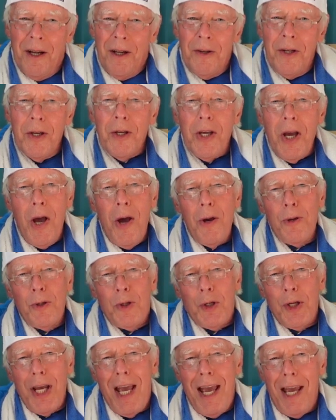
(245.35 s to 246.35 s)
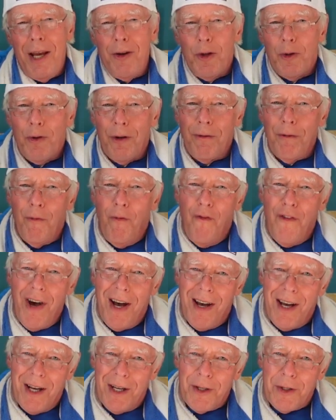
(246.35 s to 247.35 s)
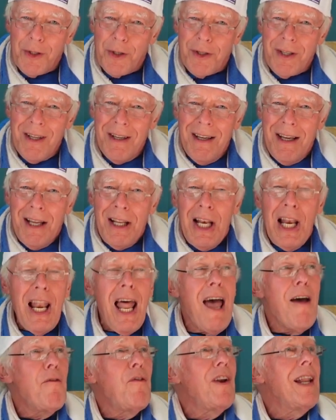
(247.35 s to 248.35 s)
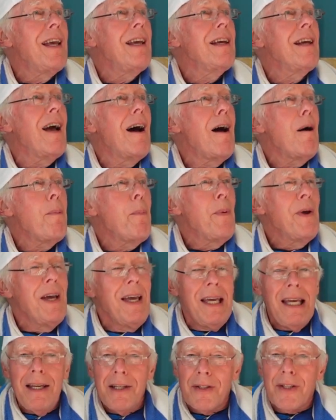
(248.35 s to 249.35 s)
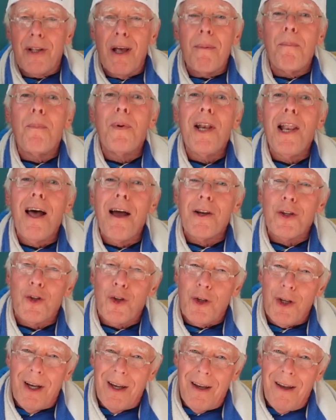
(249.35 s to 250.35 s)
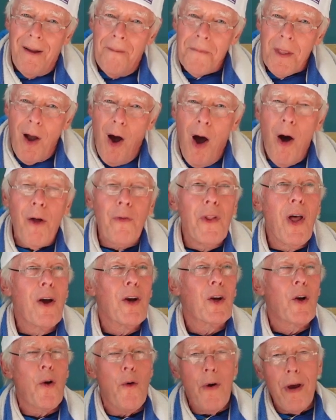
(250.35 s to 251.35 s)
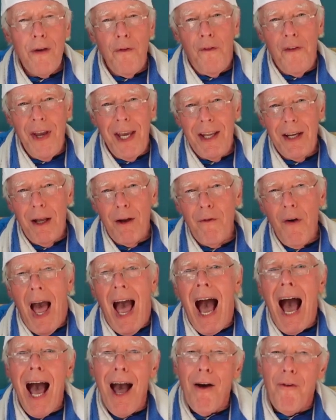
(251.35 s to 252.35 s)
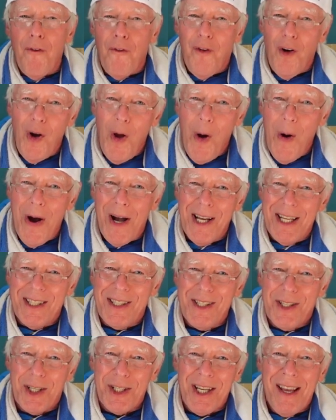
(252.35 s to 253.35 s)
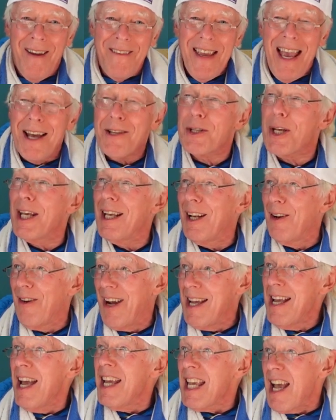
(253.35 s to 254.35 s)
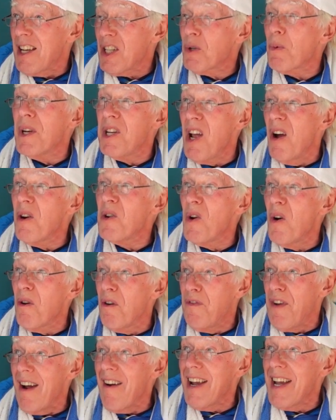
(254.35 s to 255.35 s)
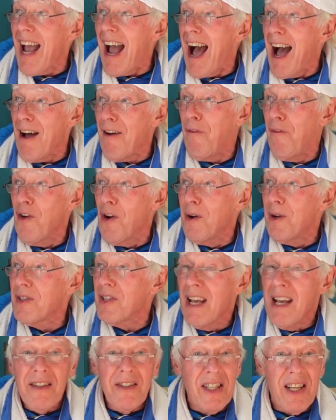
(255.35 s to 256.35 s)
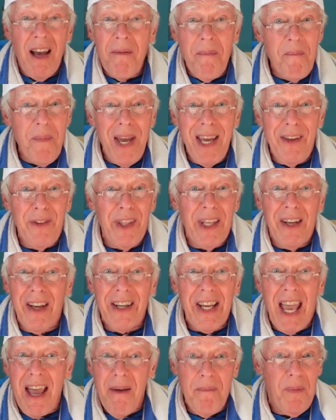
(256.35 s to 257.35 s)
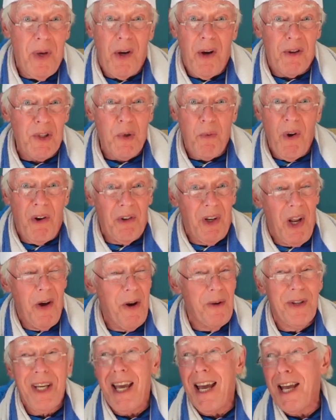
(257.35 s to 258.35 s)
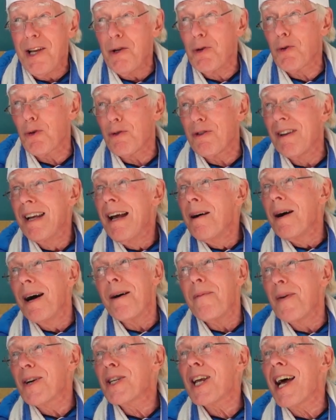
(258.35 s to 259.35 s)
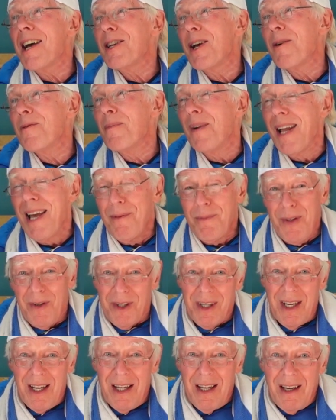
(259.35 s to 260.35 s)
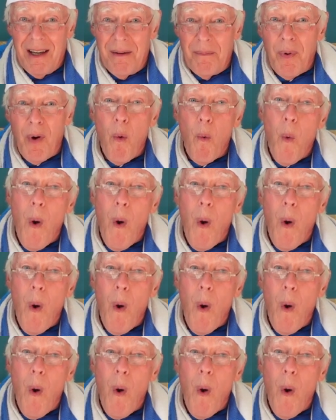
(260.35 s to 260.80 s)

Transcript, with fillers: Negotiation first. Levelling up is the blusher on the griffin of affluence. Yes, Hillary, yes, we know you're very affluent, sunbathing again because we're on location, but I don't blame you. But